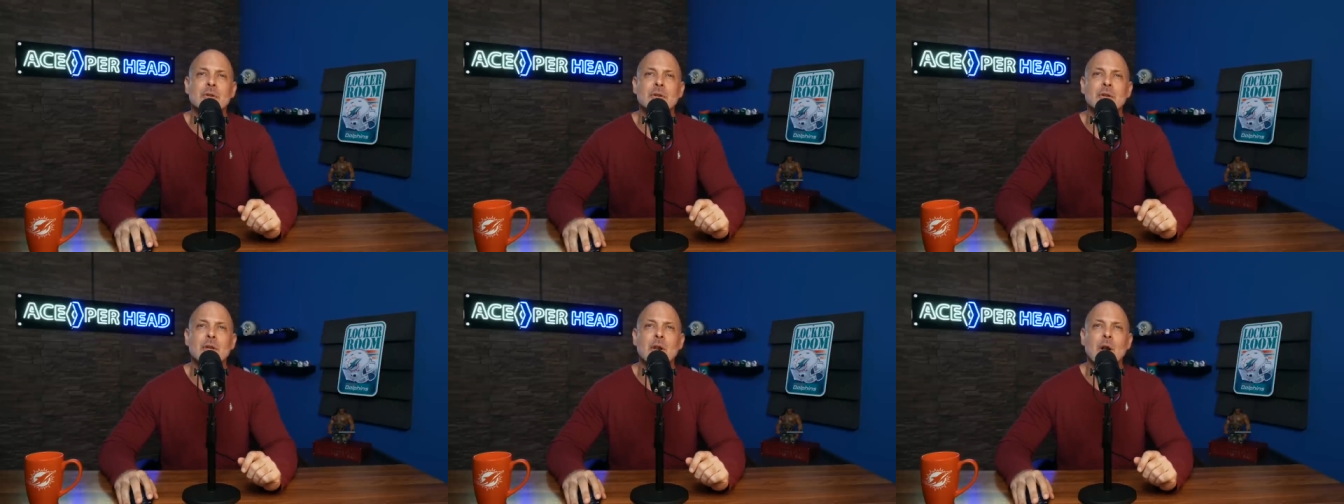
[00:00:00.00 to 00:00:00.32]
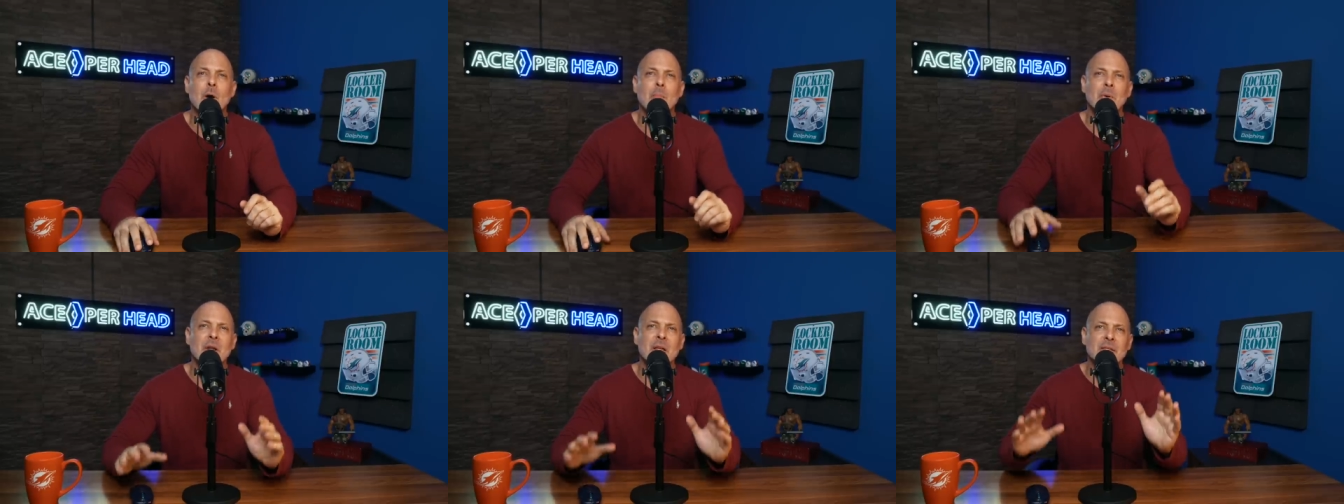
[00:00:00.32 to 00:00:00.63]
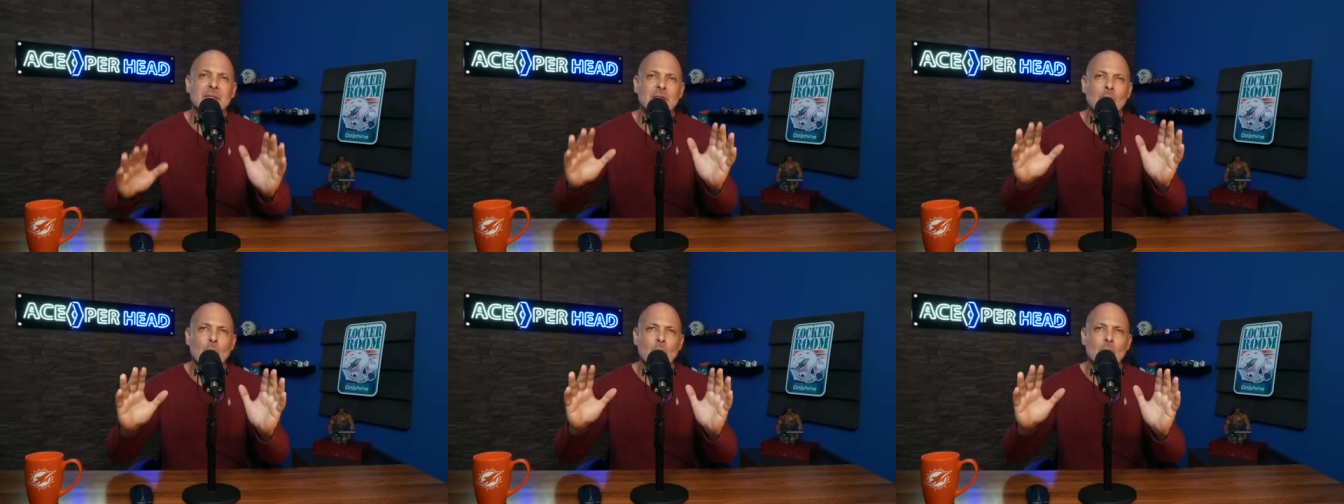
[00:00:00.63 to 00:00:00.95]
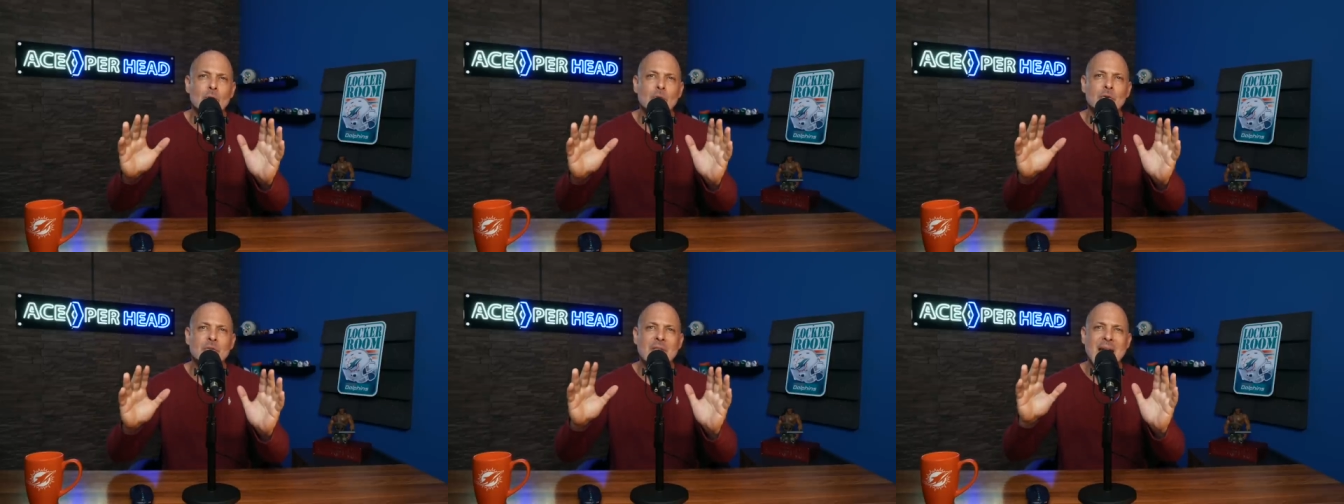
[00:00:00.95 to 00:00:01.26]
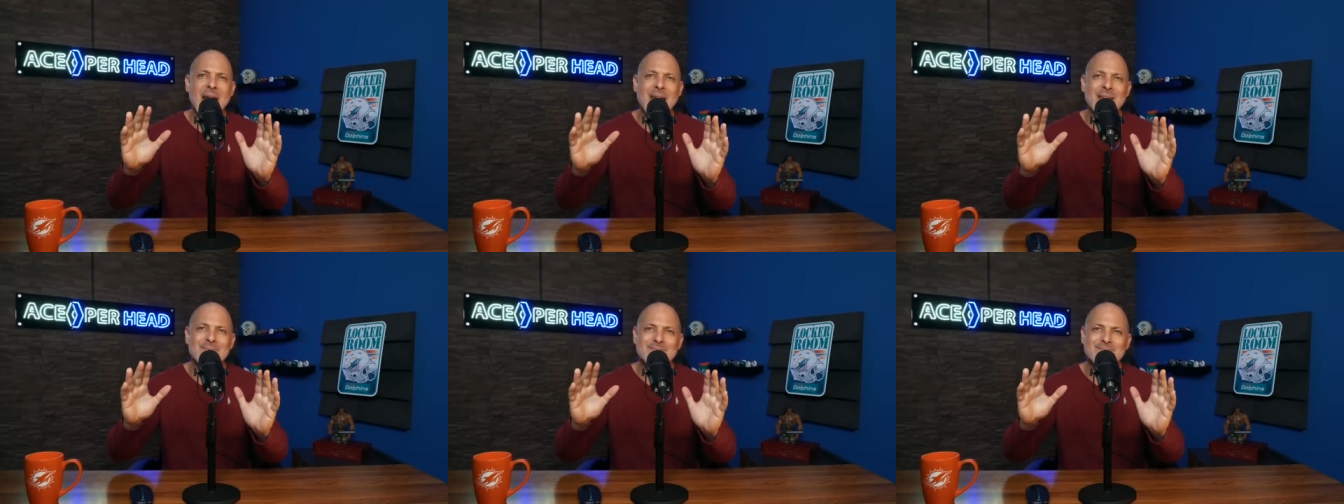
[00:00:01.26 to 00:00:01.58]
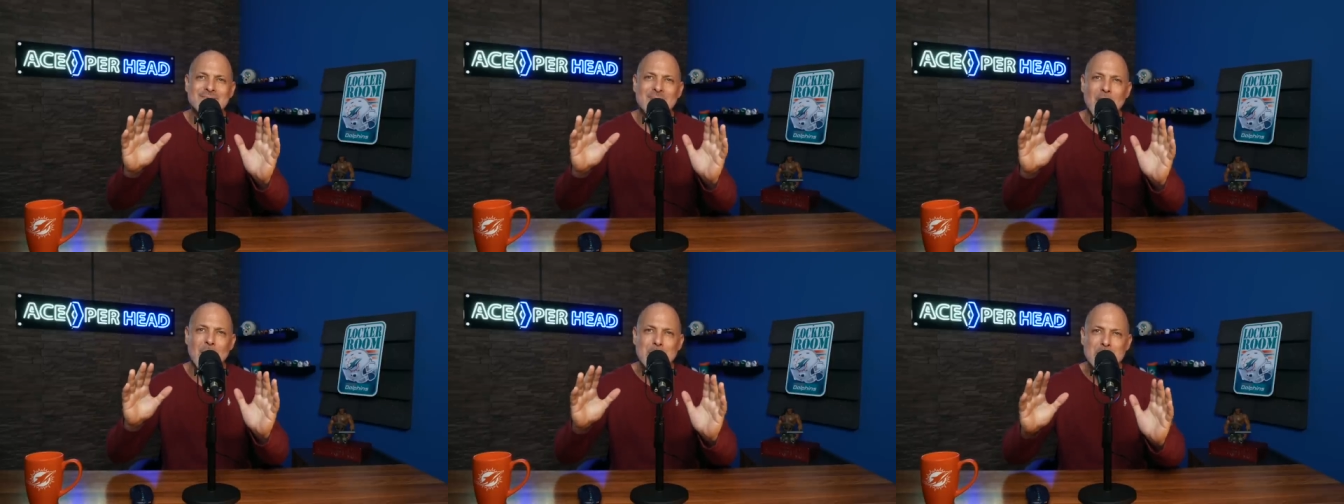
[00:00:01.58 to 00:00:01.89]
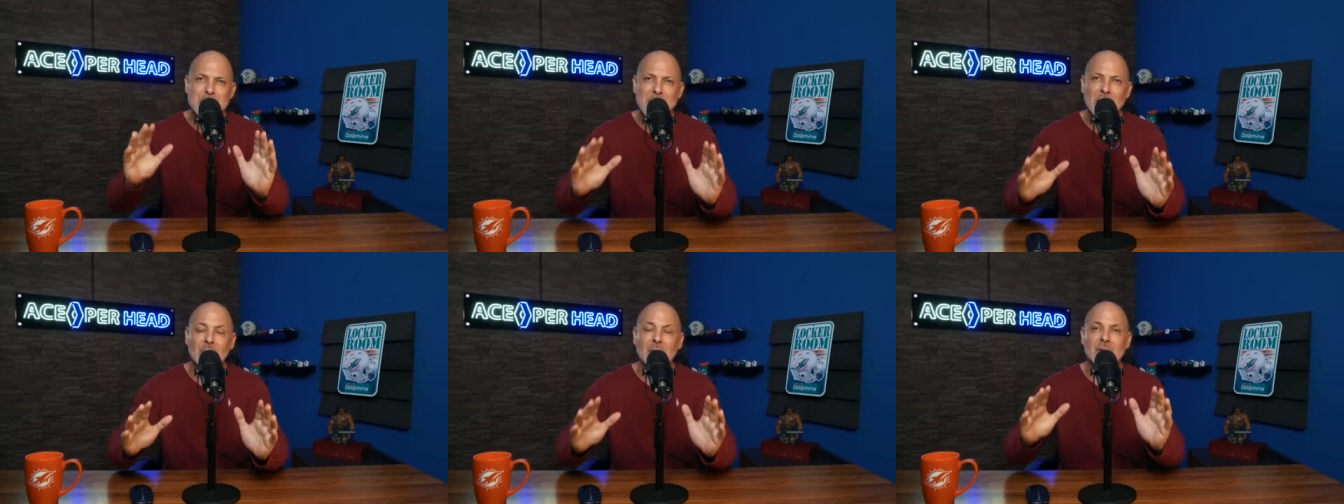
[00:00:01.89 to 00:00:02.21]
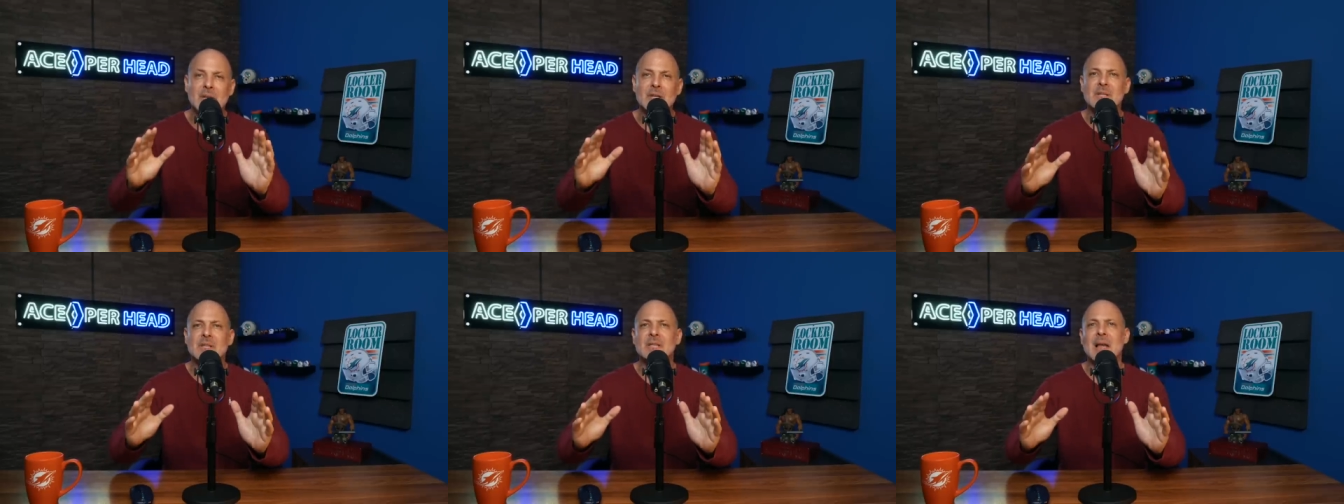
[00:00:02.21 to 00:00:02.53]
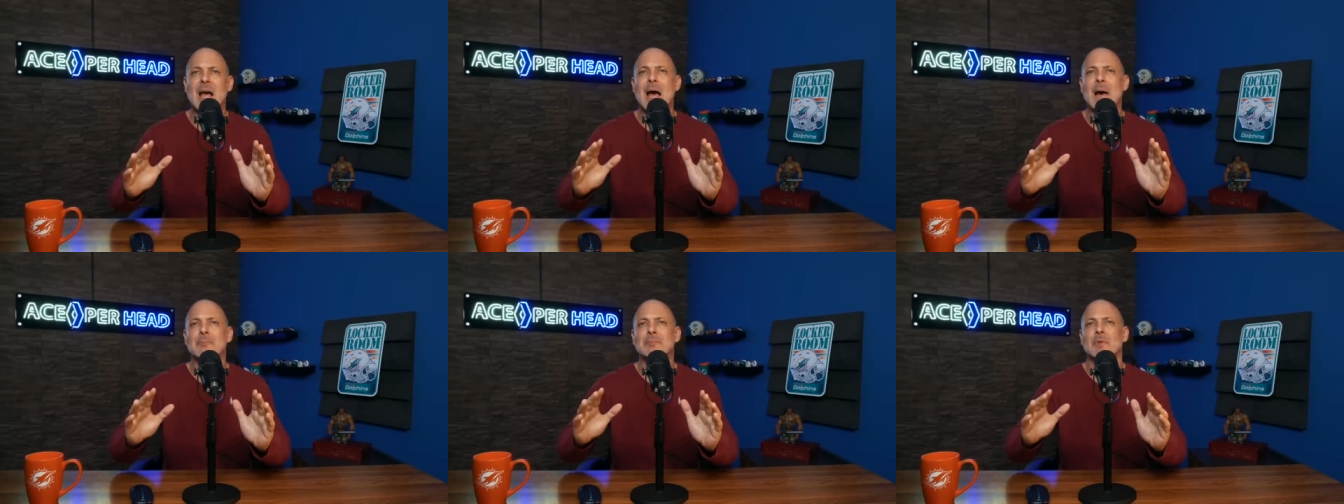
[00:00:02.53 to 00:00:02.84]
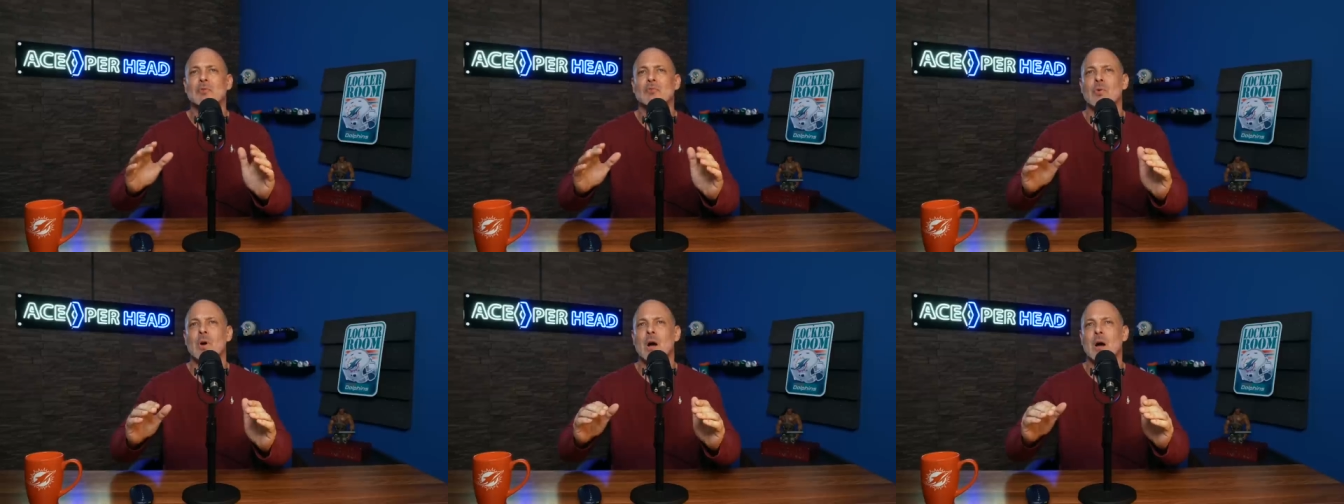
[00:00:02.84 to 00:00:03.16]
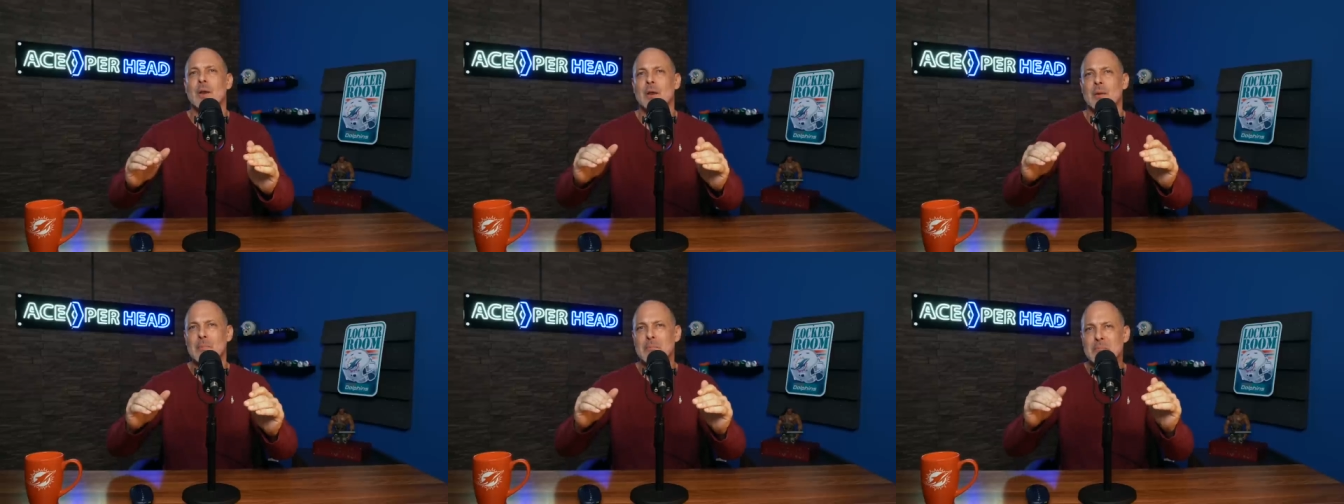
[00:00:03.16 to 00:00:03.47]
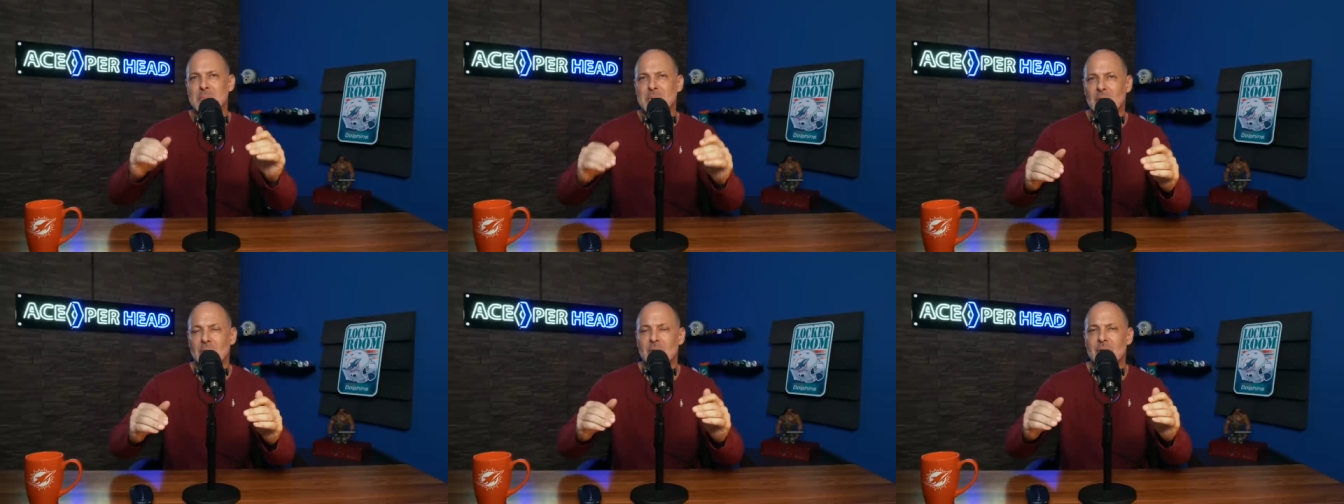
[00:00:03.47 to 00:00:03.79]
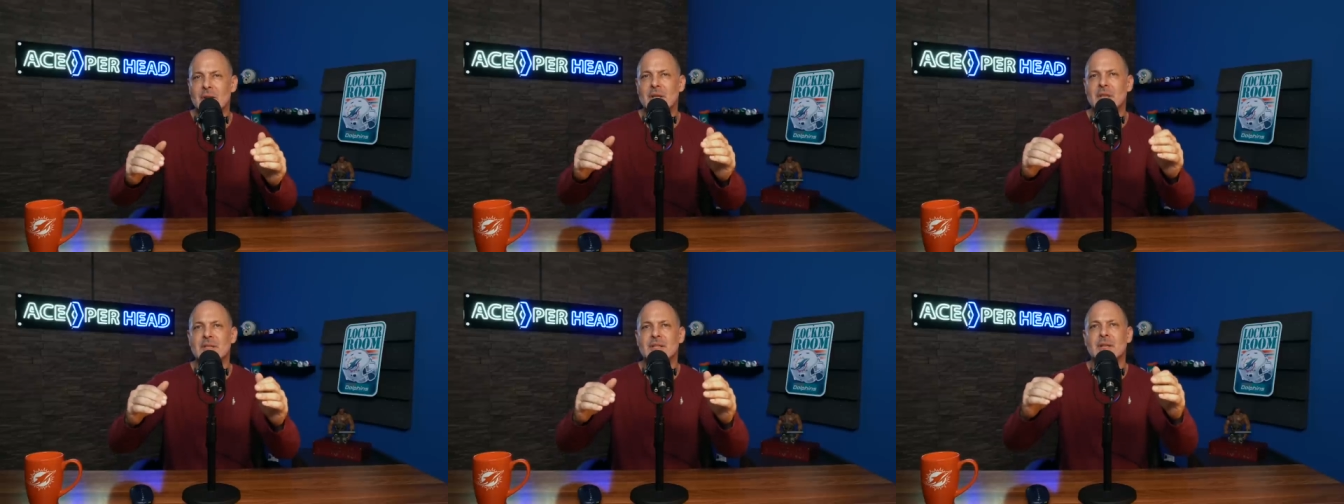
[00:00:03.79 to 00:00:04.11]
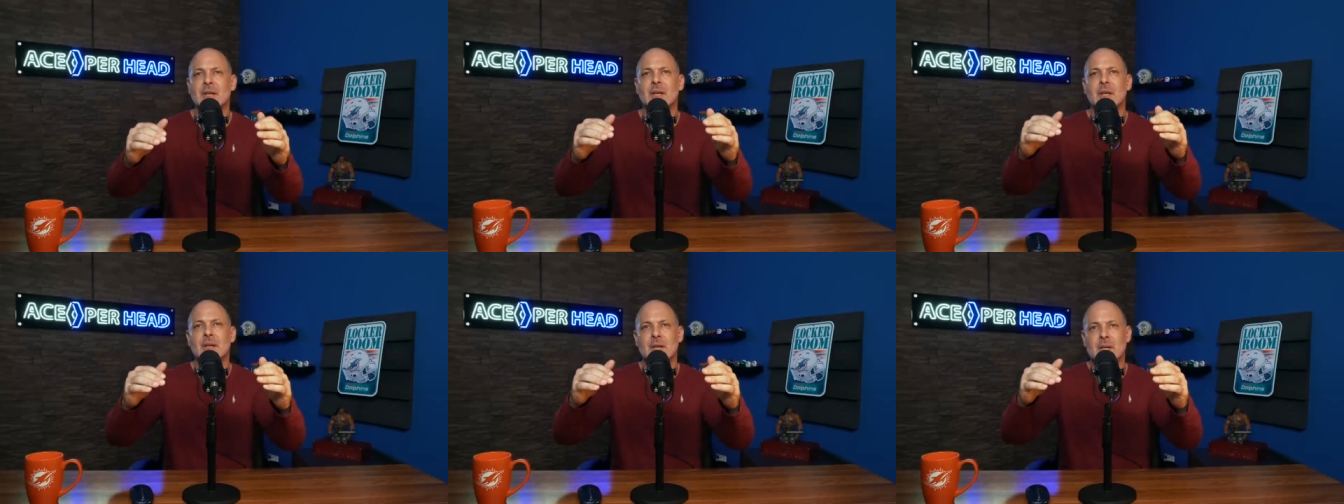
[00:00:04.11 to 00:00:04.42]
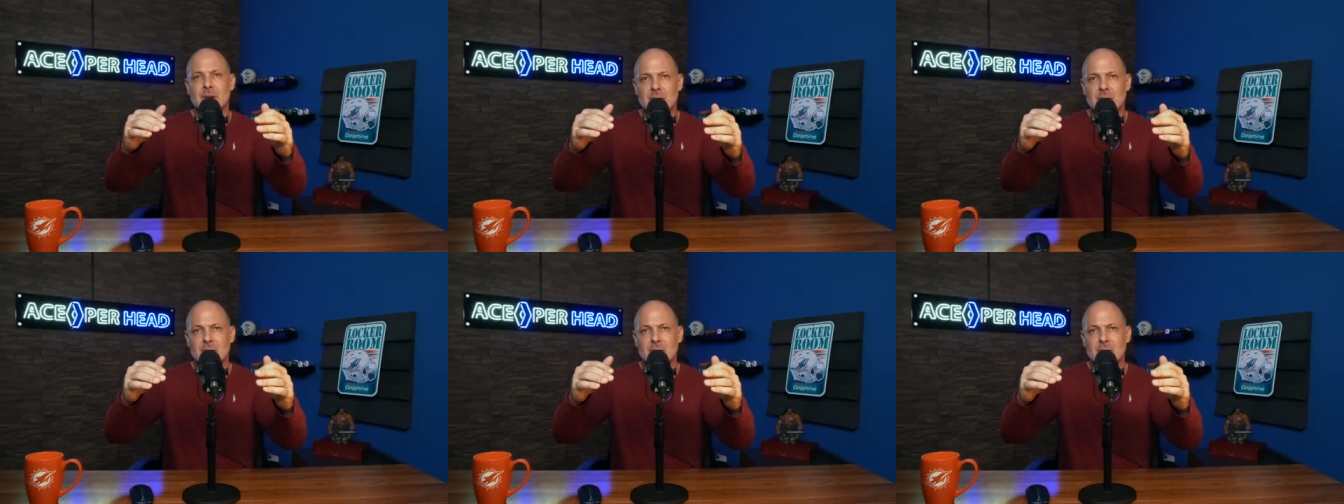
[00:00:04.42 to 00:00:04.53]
you know. But those that ability to stop the run, ability to